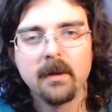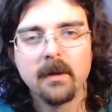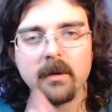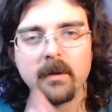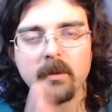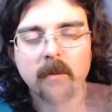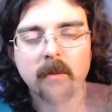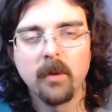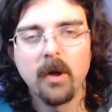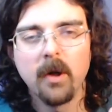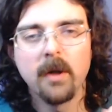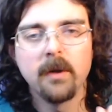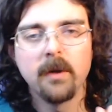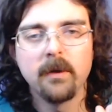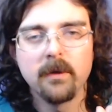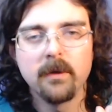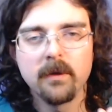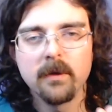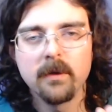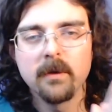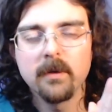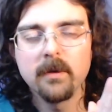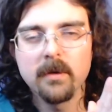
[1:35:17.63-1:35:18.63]
1
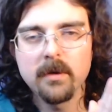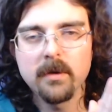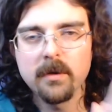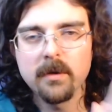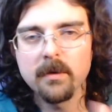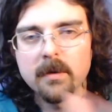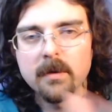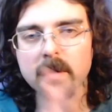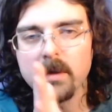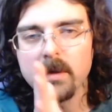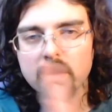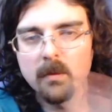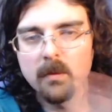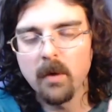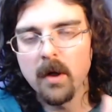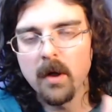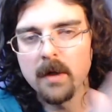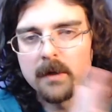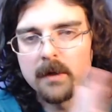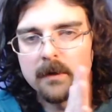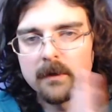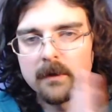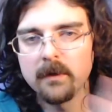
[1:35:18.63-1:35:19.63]
2 3
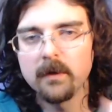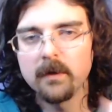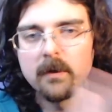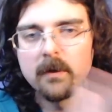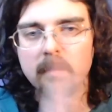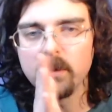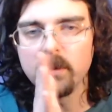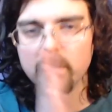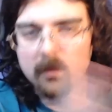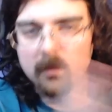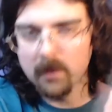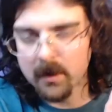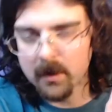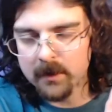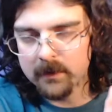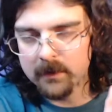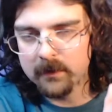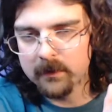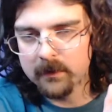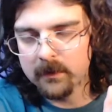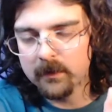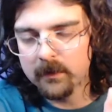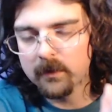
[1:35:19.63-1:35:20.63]
1 2
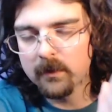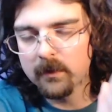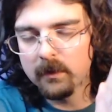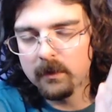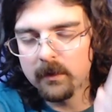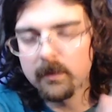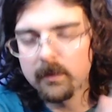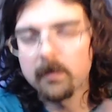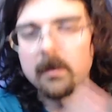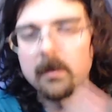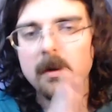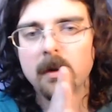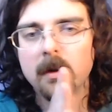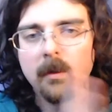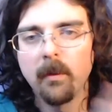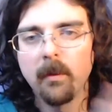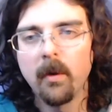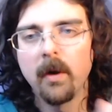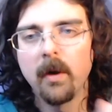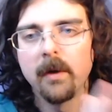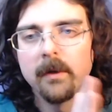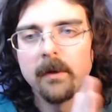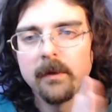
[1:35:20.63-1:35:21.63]
1 2 3
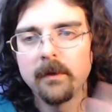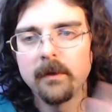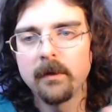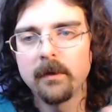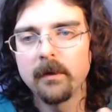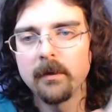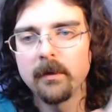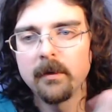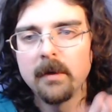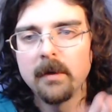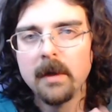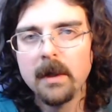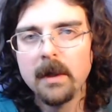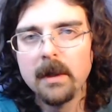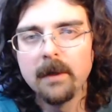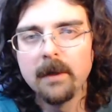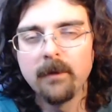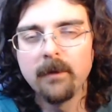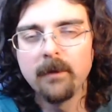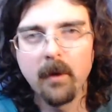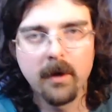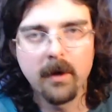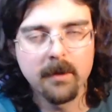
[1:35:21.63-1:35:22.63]
1 2.
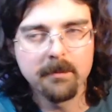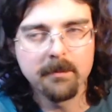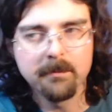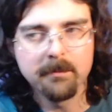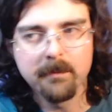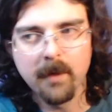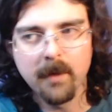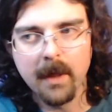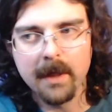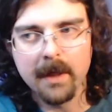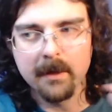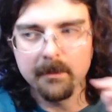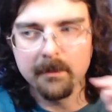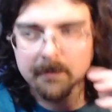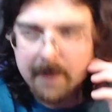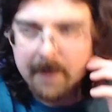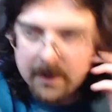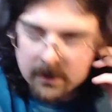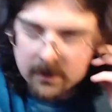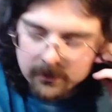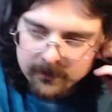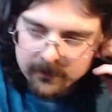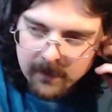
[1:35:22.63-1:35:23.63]
If you wanted to like
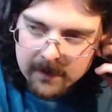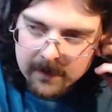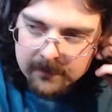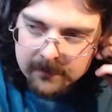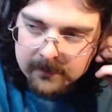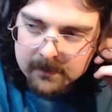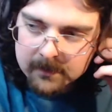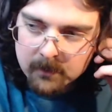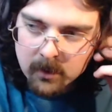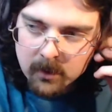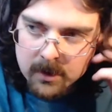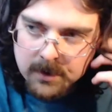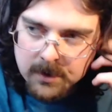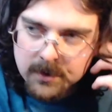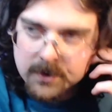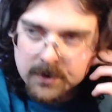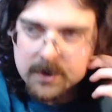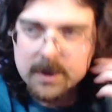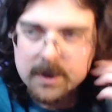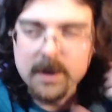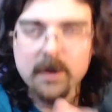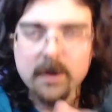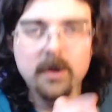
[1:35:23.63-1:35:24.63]
make your phrasing more
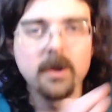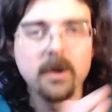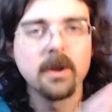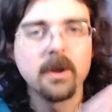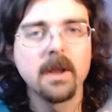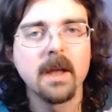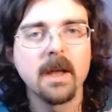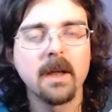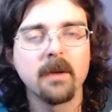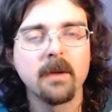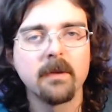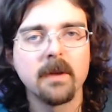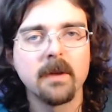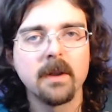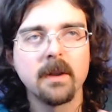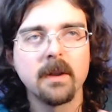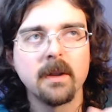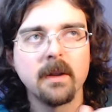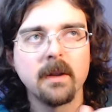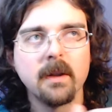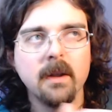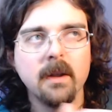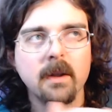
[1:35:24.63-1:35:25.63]
interesting, you could think of
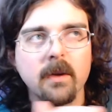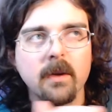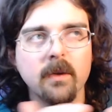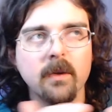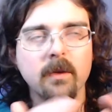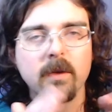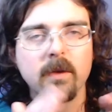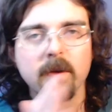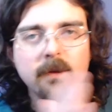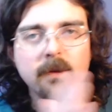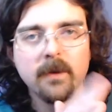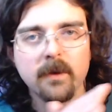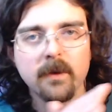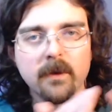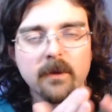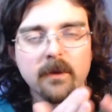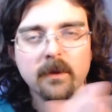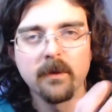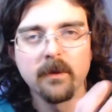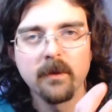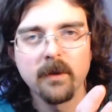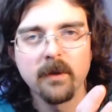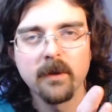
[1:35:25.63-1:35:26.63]
it in
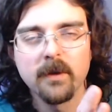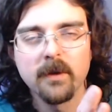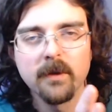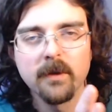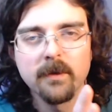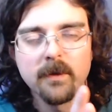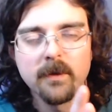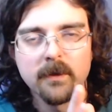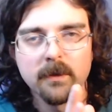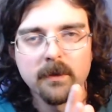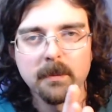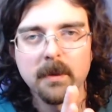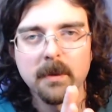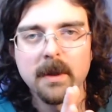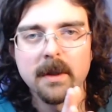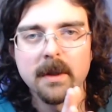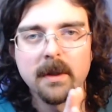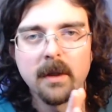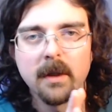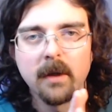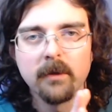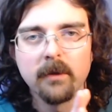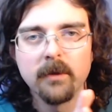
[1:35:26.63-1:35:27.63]
a different
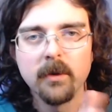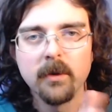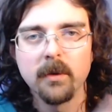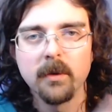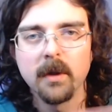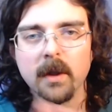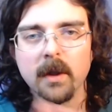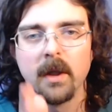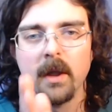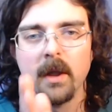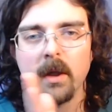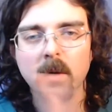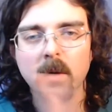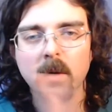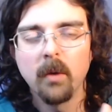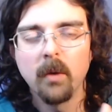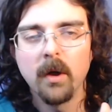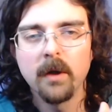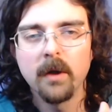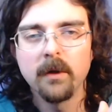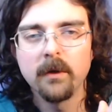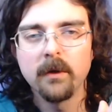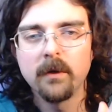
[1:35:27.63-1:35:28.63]
split of doing
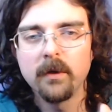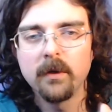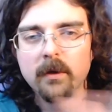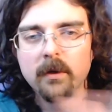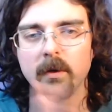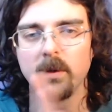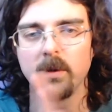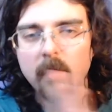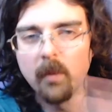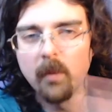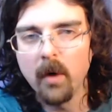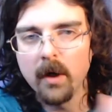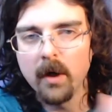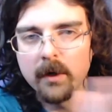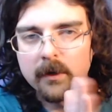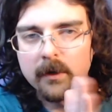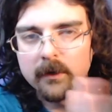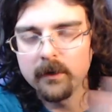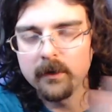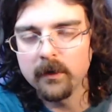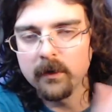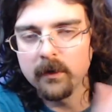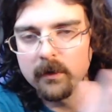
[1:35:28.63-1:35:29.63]
1 2
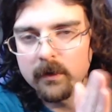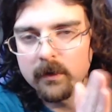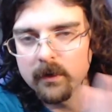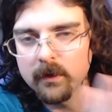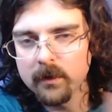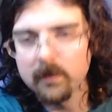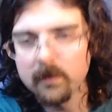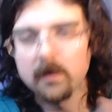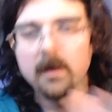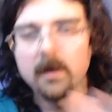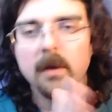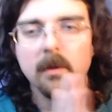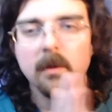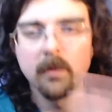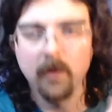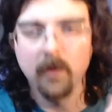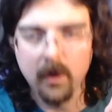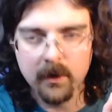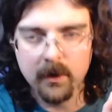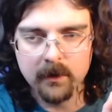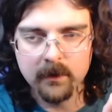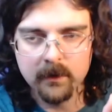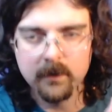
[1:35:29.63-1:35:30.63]
1 2 3
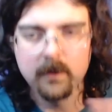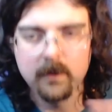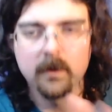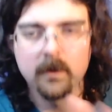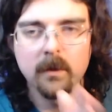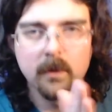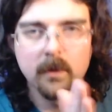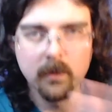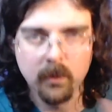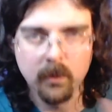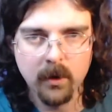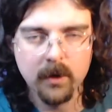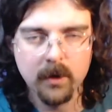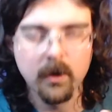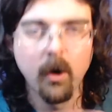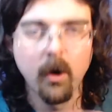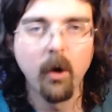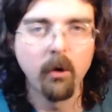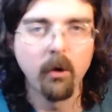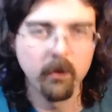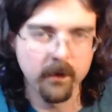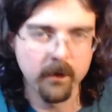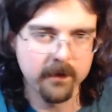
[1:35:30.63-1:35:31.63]
1 2 1
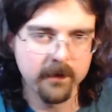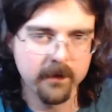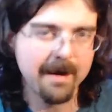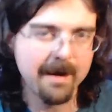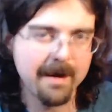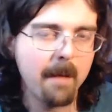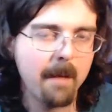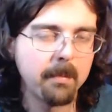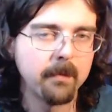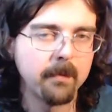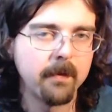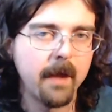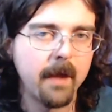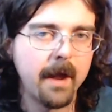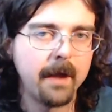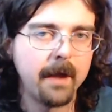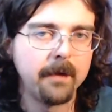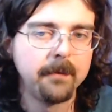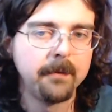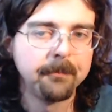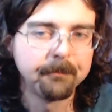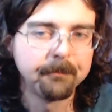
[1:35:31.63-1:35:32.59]
over the top of that,